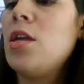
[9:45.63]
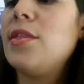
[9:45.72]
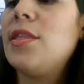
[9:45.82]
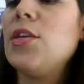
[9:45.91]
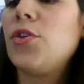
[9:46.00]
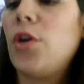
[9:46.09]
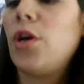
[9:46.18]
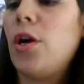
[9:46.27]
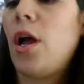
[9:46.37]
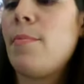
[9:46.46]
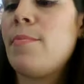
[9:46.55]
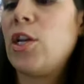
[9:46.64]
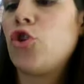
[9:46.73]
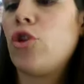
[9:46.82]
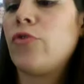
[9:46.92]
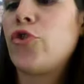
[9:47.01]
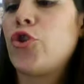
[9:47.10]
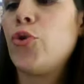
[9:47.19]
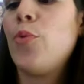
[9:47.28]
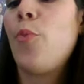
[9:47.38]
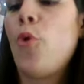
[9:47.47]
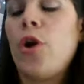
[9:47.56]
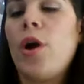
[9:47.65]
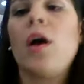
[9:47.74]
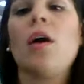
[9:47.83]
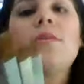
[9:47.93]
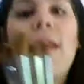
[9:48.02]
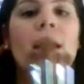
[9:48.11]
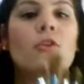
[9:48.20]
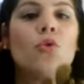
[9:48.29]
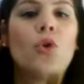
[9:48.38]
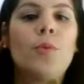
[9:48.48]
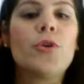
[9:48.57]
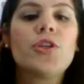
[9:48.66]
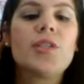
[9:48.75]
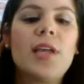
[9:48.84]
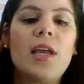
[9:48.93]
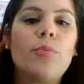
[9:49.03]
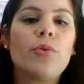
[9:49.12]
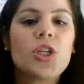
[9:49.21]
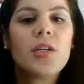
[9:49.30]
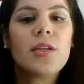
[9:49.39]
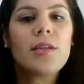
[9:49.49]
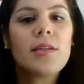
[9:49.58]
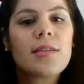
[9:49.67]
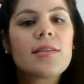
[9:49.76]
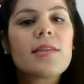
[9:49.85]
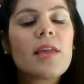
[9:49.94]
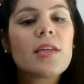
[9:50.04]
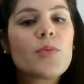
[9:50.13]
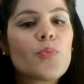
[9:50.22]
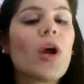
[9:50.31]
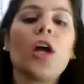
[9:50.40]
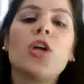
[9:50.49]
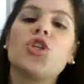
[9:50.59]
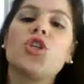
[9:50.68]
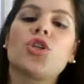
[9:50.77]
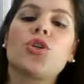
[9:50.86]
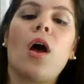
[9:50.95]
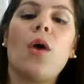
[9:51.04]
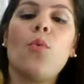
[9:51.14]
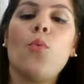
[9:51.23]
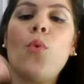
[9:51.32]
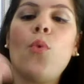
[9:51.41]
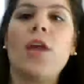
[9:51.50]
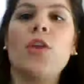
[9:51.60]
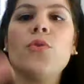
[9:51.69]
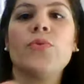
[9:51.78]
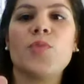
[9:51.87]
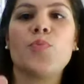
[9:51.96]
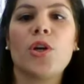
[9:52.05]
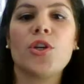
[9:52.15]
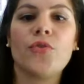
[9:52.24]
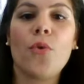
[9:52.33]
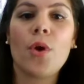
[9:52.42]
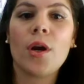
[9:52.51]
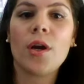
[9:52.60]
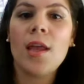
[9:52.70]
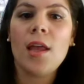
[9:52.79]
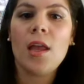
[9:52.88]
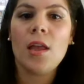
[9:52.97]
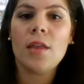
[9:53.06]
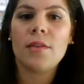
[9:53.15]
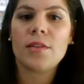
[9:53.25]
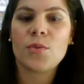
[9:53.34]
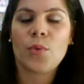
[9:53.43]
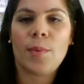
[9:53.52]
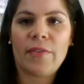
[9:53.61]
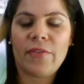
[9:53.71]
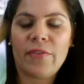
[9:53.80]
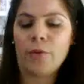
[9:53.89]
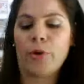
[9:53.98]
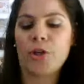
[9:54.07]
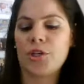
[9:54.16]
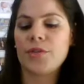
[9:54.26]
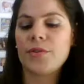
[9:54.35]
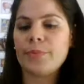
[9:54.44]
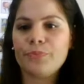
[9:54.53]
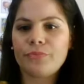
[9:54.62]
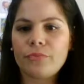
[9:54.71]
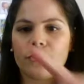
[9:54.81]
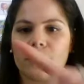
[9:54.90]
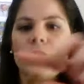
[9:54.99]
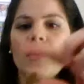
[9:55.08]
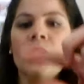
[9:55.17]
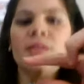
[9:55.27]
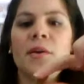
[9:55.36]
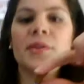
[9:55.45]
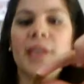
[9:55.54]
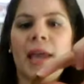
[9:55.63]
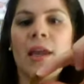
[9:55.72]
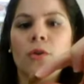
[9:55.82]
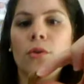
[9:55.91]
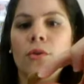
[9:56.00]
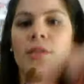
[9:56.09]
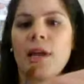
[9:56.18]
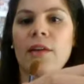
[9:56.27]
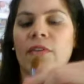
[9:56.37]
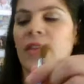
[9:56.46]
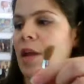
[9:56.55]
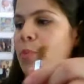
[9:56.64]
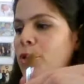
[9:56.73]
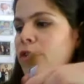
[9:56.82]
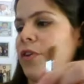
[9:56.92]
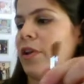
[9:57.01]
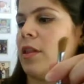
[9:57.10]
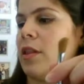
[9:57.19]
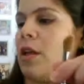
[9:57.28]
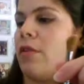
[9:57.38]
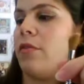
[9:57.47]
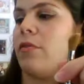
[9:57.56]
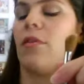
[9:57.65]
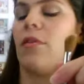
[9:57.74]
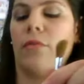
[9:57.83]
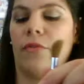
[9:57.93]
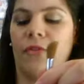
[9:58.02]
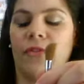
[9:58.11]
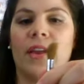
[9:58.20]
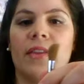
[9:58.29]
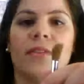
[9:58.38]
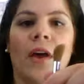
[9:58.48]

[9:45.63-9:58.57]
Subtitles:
these are a mixture of Shu Uemura and Laura Mercier brushes. This brush, what I use this brush for, this is one of my favorite brushes. you see like angled, I find that it perfectly fits,